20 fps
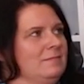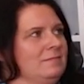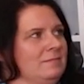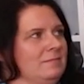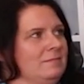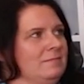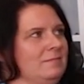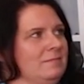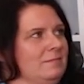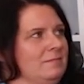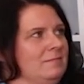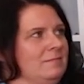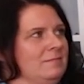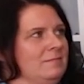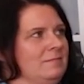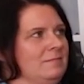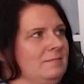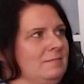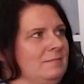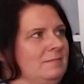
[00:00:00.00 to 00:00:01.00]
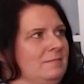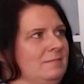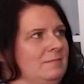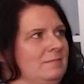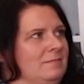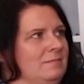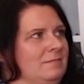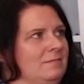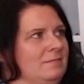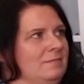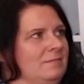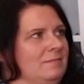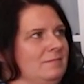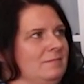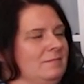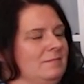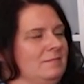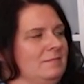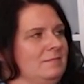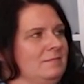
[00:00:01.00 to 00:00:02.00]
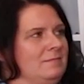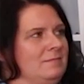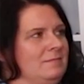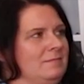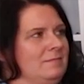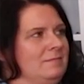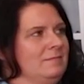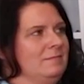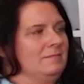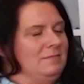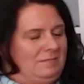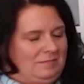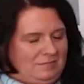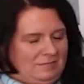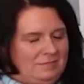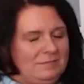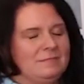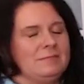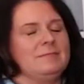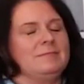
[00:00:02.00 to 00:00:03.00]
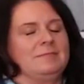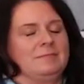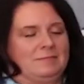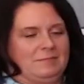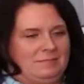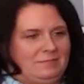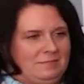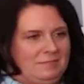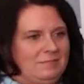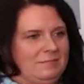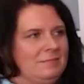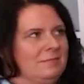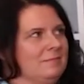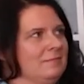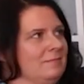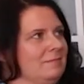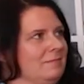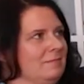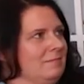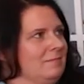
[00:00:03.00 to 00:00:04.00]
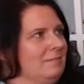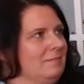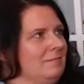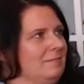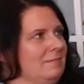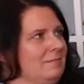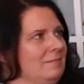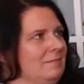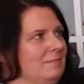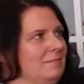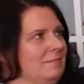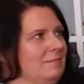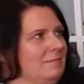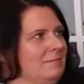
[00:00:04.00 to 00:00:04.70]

(silent)